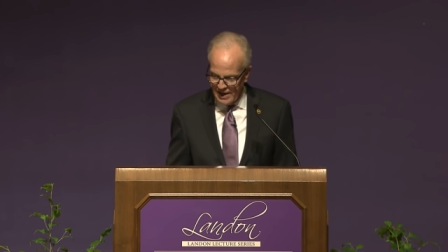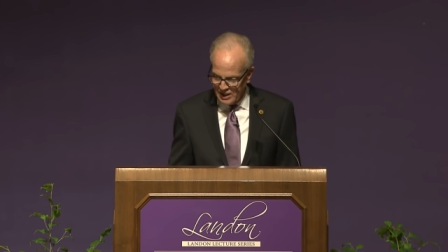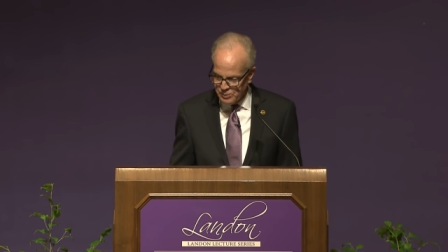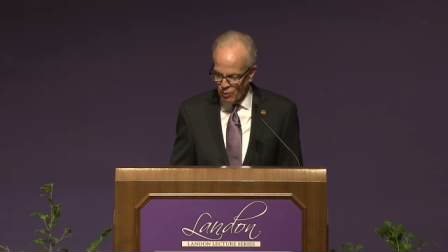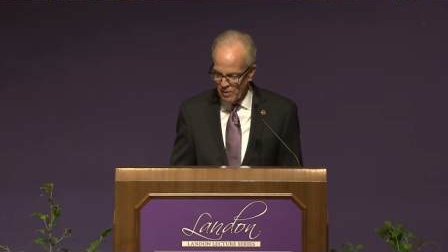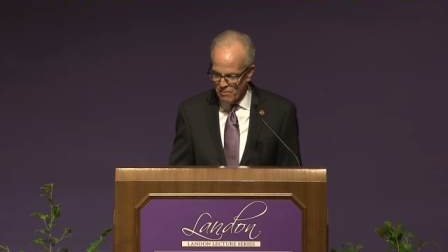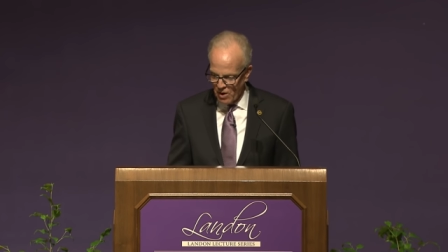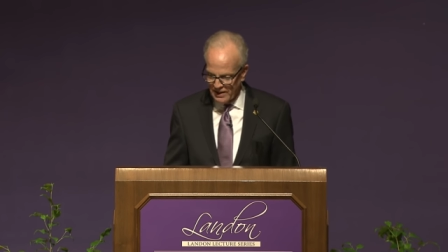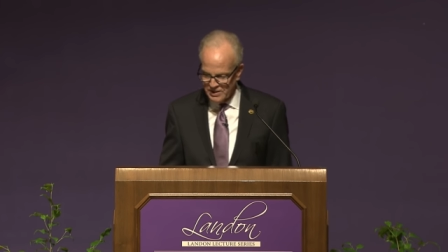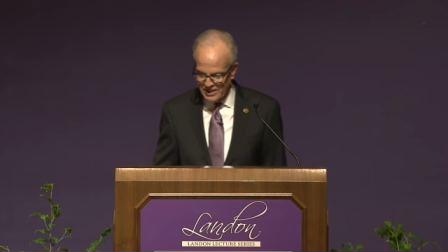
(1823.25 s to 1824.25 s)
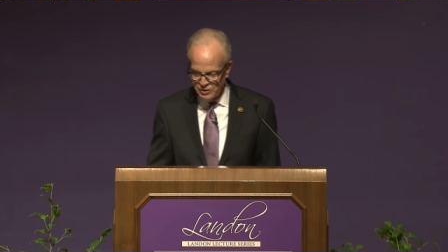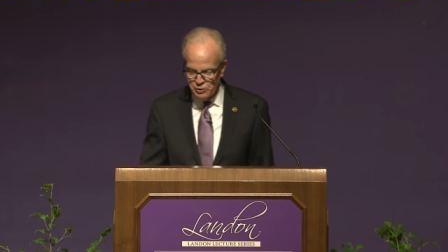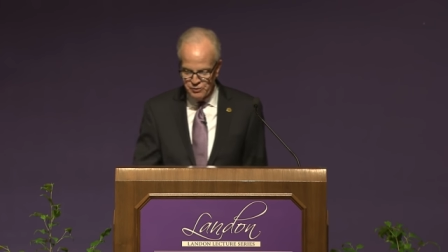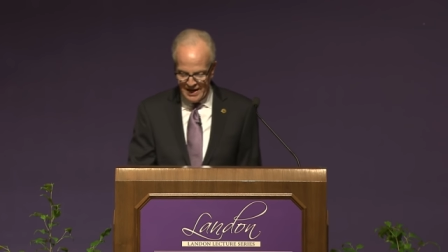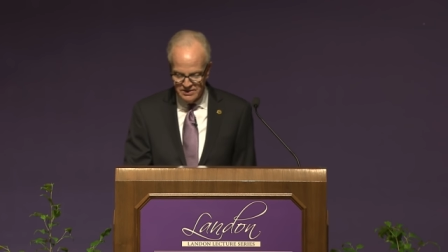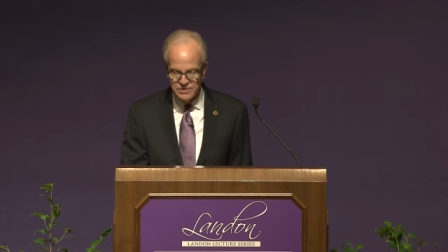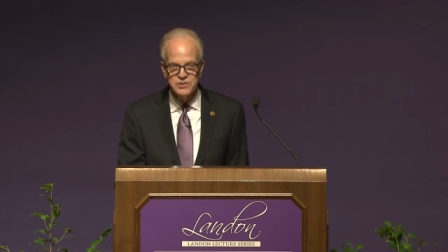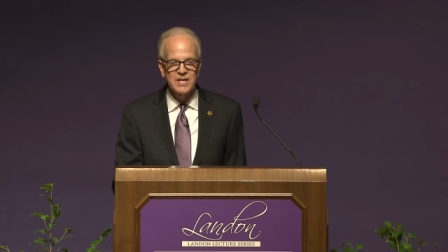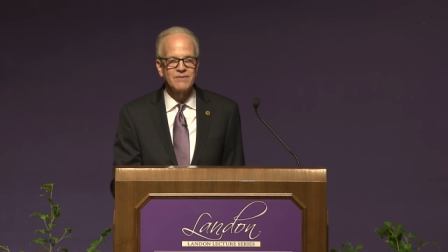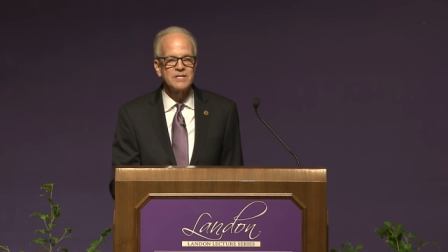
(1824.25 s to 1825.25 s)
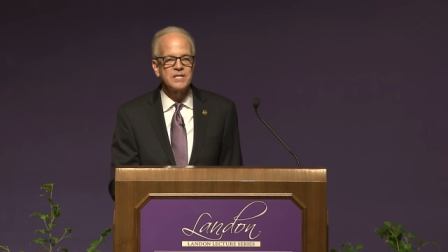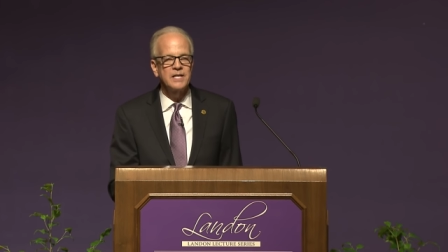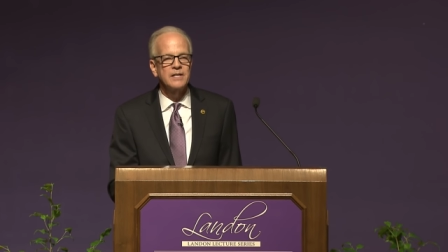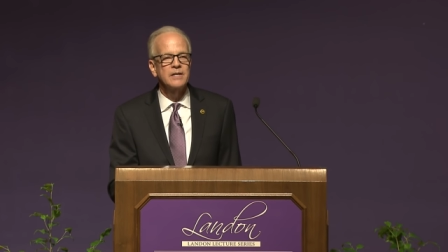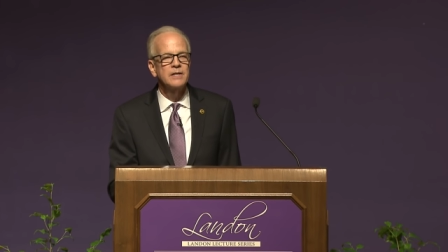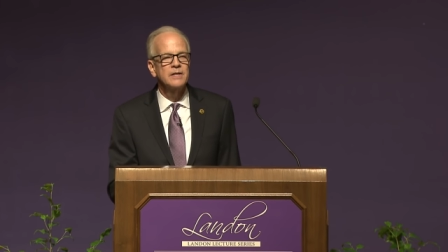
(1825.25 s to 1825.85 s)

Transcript: export markets in 2017.